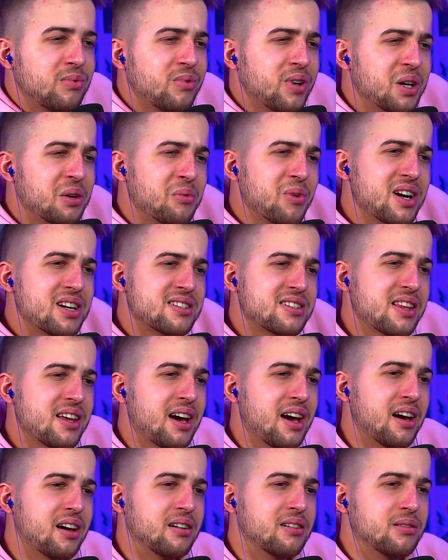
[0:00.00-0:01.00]
Wait, why's
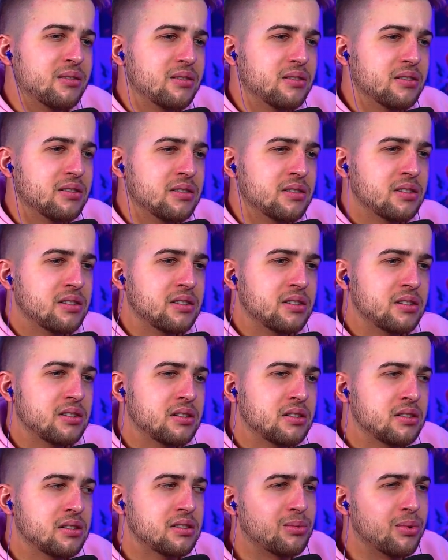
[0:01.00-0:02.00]
that?
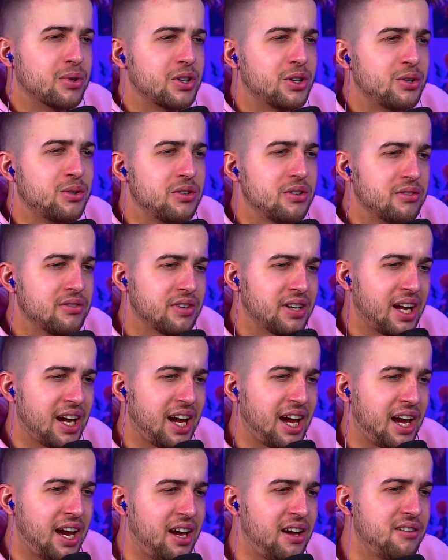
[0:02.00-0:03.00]
What do you even
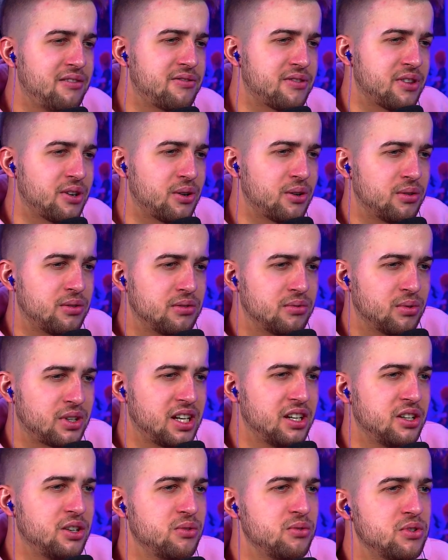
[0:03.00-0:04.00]
have, though? What
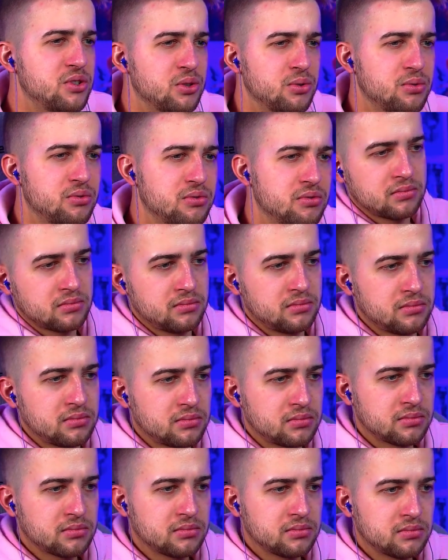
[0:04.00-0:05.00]
can you do?
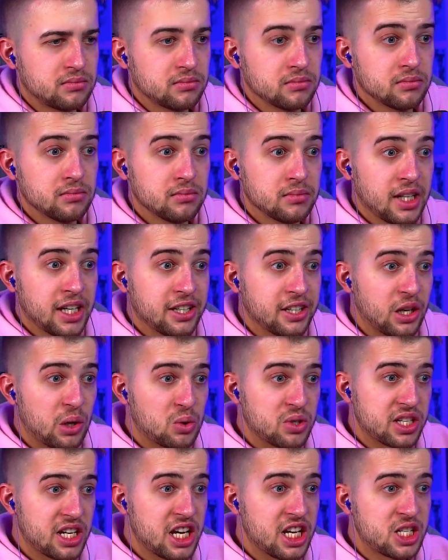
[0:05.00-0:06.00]
And
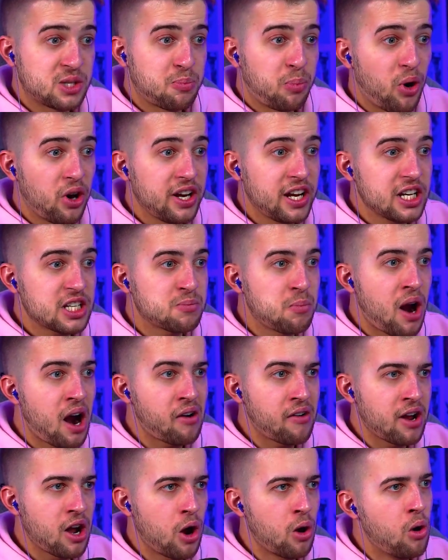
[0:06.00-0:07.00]
use his body as
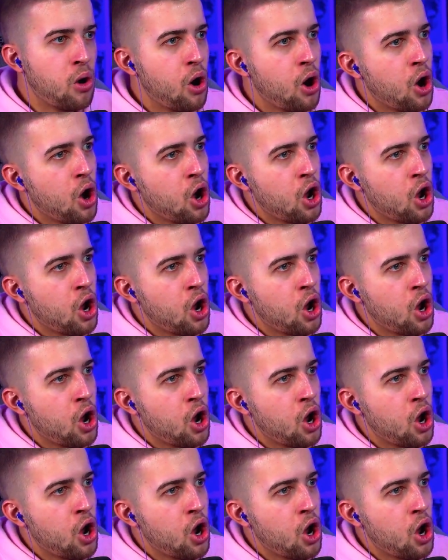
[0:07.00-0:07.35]
Mario?